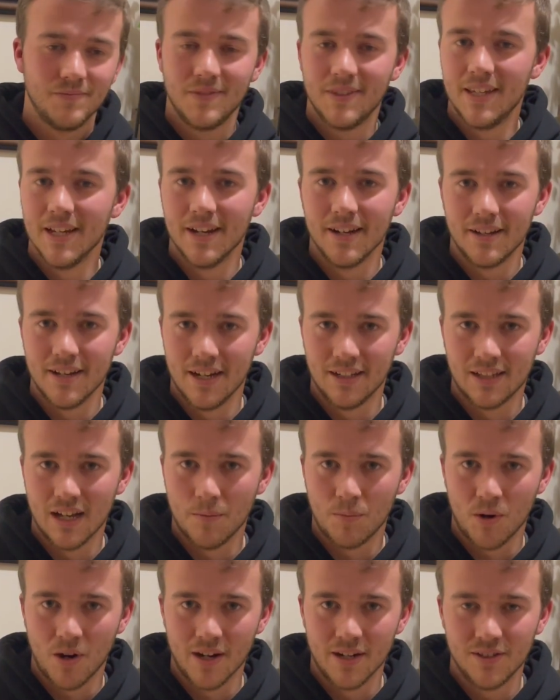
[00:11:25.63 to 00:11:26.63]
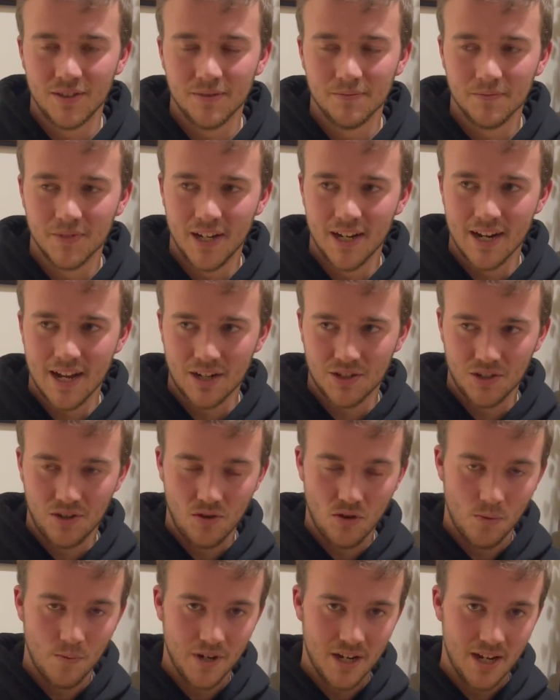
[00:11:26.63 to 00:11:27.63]
didn't take that price. He had actually
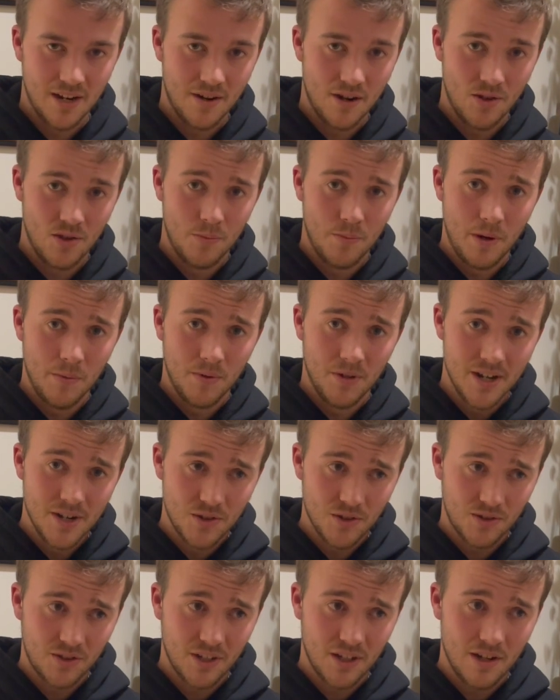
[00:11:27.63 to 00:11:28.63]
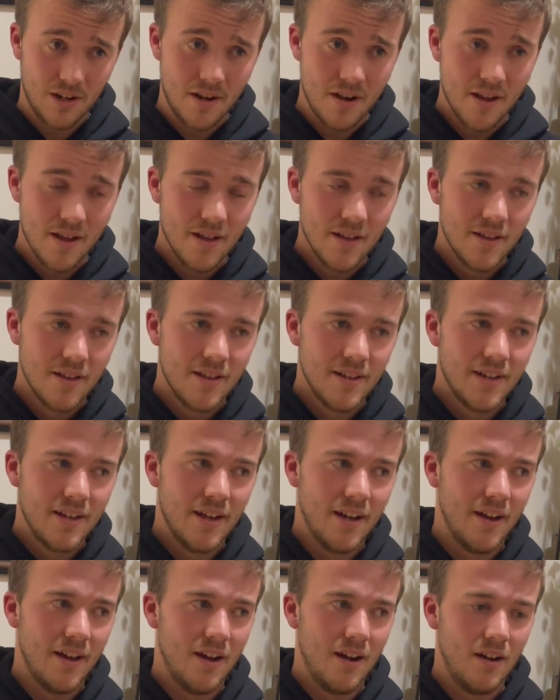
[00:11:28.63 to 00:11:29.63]
told me he had other people interested.
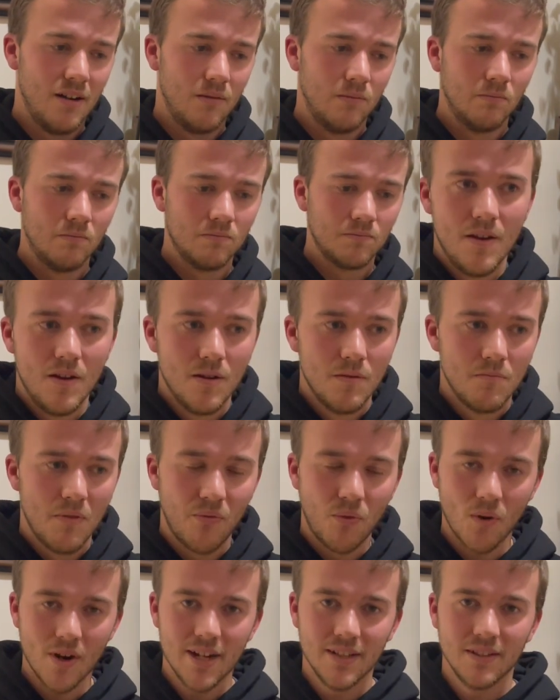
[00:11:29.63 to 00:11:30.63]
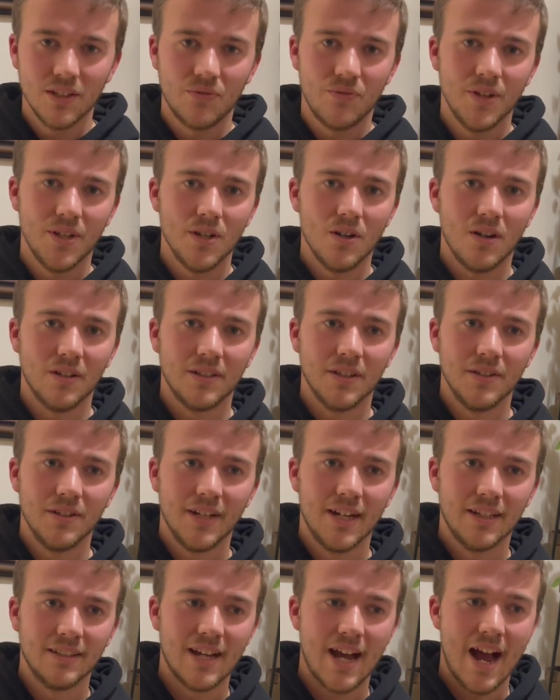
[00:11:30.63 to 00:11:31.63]
Before I end this video, I'll tell
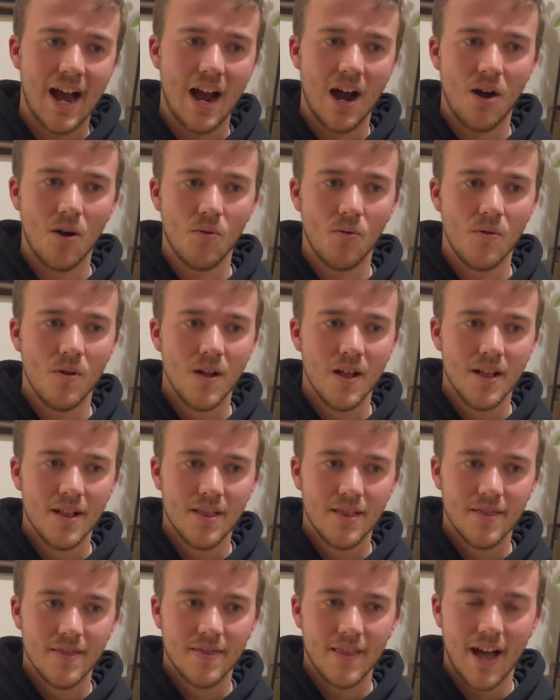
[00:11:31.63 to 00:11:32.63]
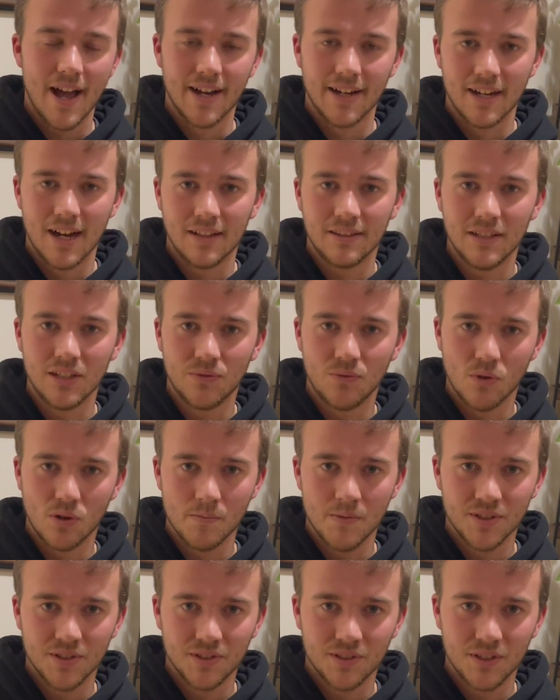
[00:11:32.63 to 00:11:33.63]
you guys how I got these
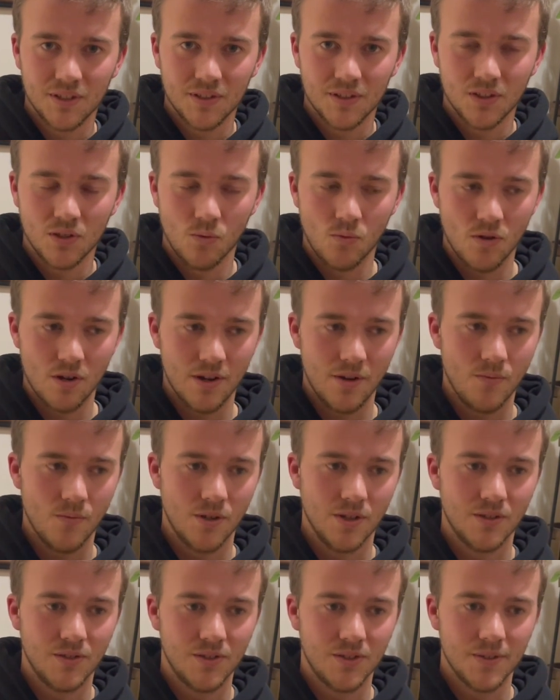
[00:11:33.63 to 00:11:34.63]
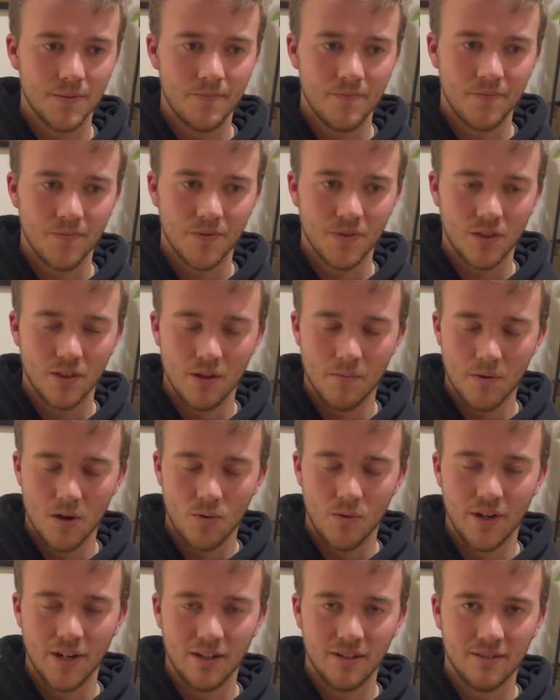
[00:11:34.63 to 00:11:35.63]
4 businesses. The one was the
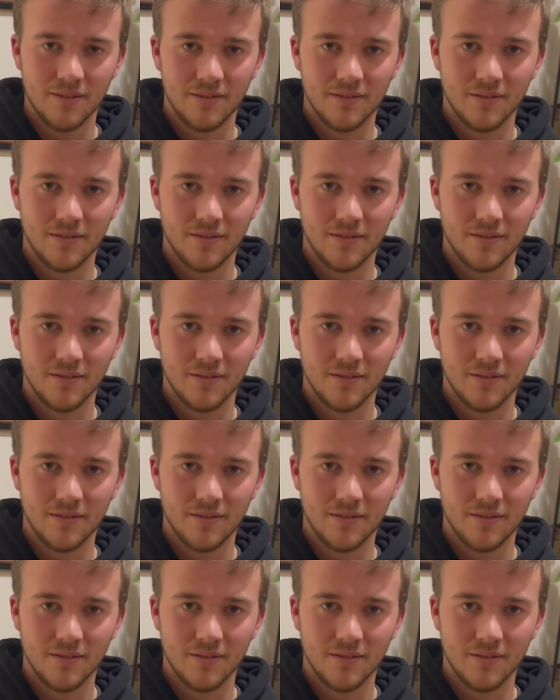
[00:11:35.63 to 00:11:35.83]
mowing